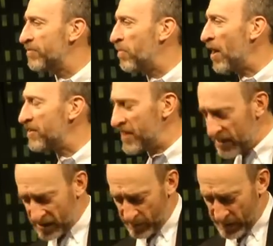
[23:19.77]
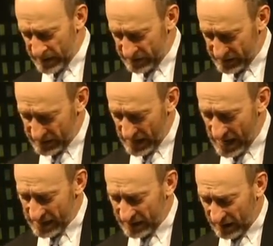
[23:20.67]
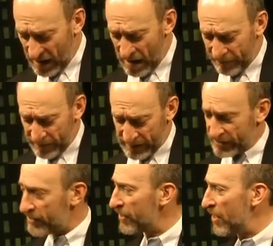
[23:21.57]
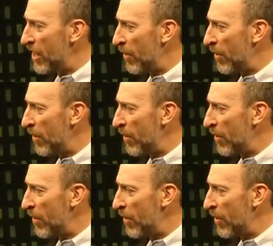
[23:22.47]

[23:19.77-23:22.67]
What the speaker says: participants at the conference